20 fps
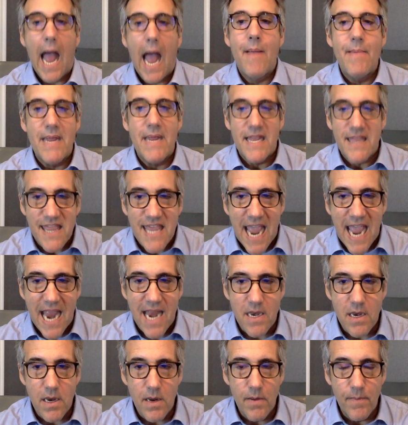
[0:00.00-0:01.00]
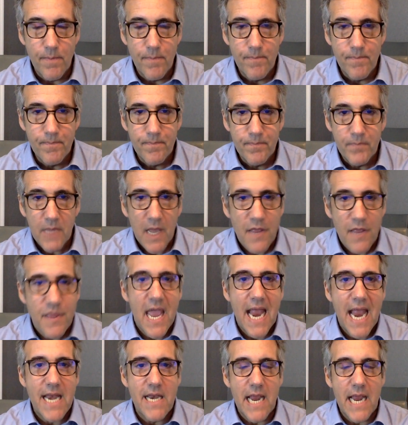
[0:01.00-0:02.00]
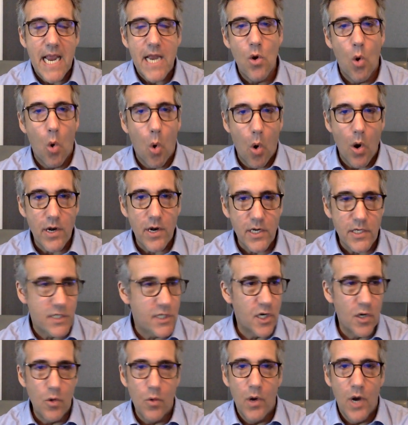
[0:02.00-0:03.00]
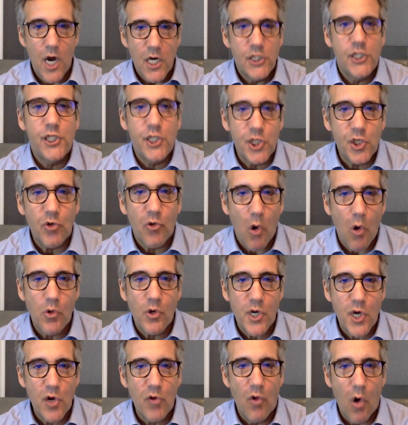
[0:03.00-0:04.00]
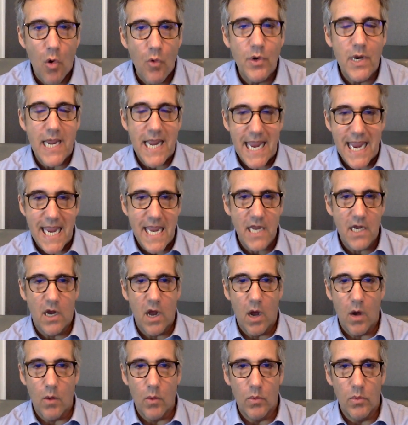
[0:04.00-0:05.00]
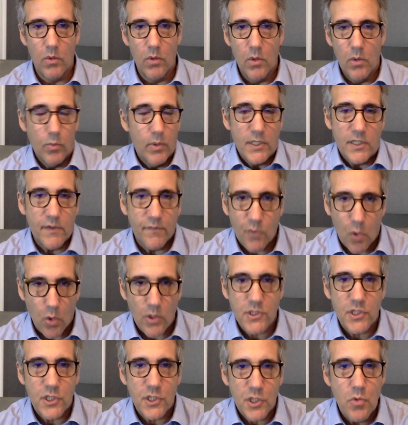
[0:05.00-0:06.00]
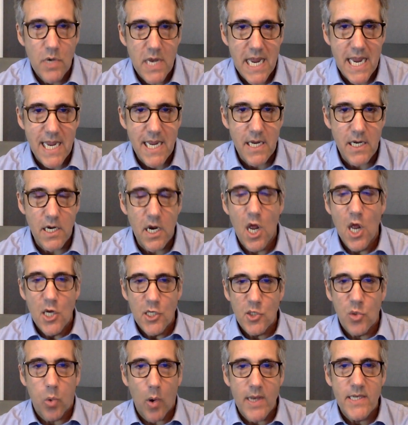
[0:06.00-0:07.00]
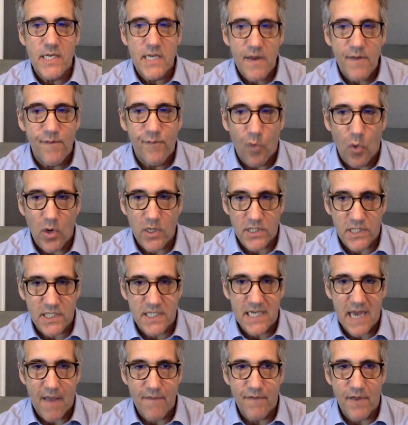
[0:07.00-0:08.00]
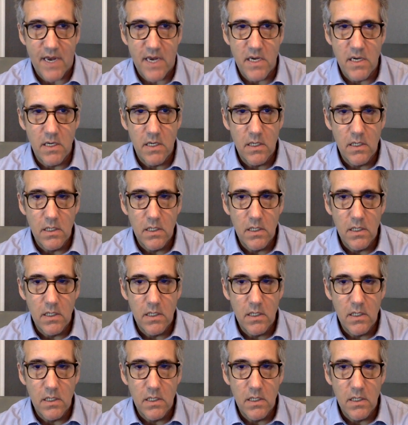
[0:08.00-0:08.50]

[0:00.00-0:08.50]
I mean, then, in order to stroke your own ego, which of course you need 24/7,